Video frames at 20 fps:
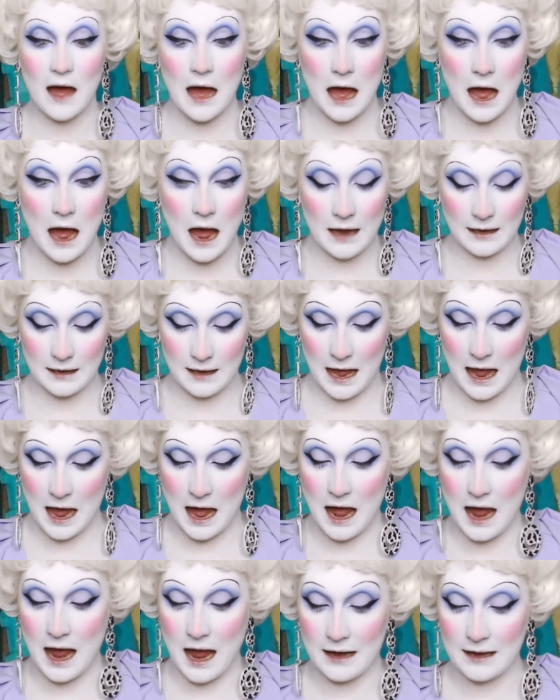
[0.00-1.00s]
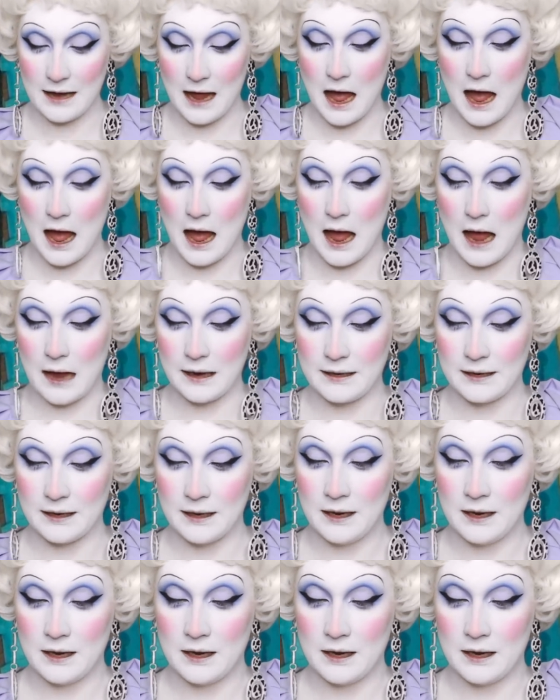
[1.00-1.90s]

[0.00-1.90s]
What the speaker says: eye